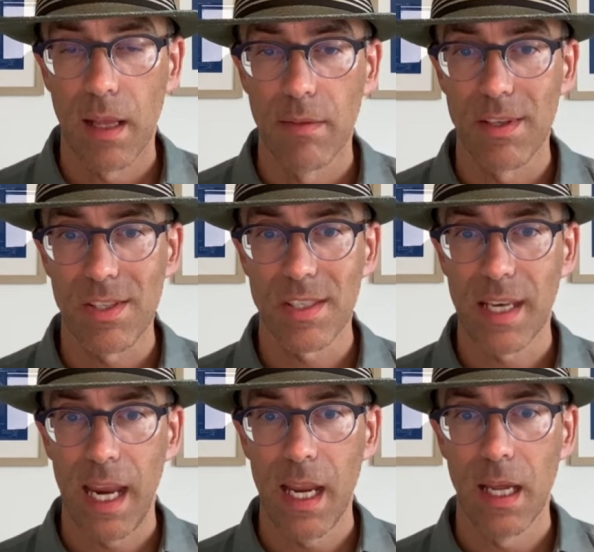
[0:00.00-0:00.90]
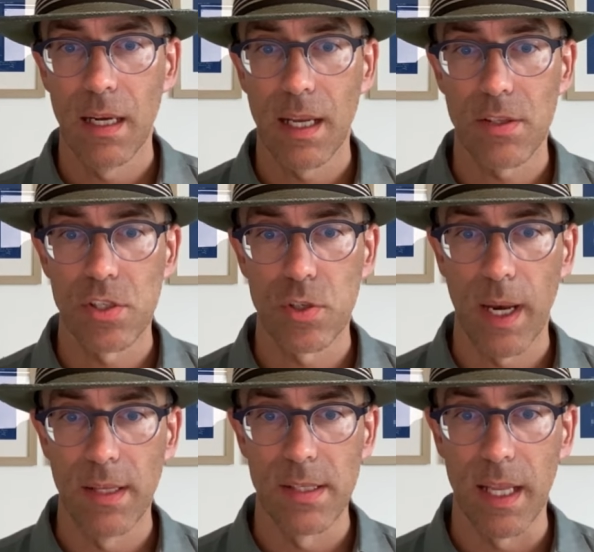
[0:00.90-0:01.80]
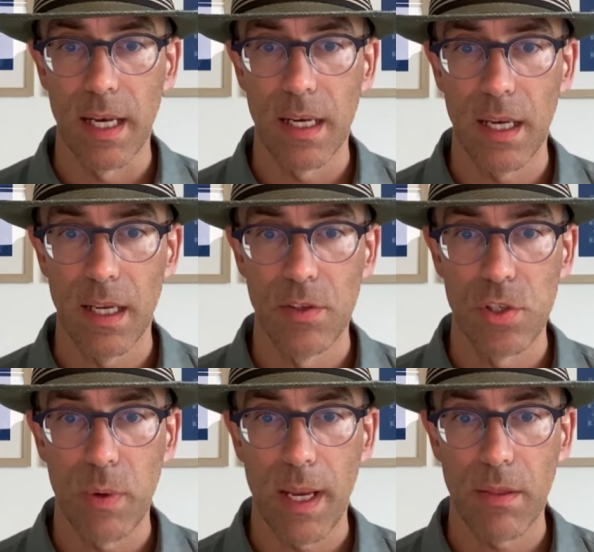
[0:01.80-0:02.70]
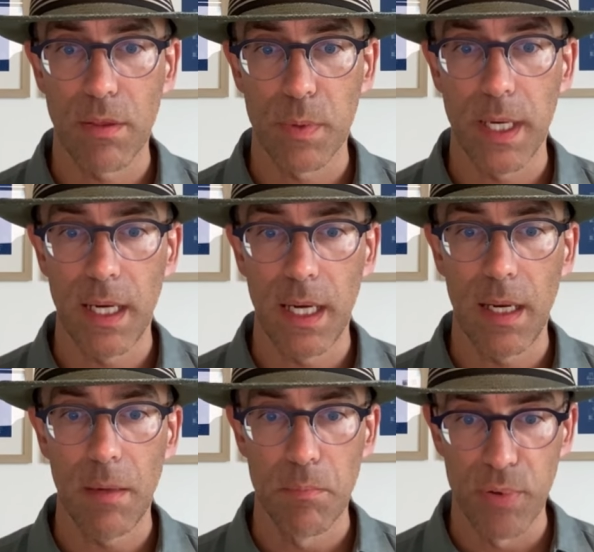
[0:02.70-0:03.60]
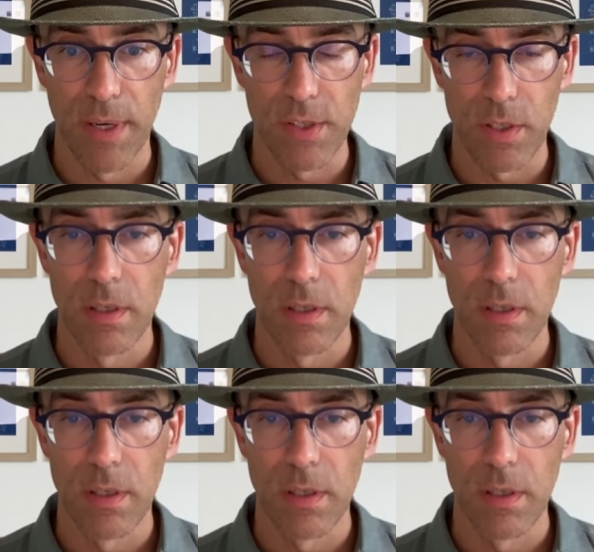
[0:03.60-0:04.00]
the scan gets translated into a 3D printer.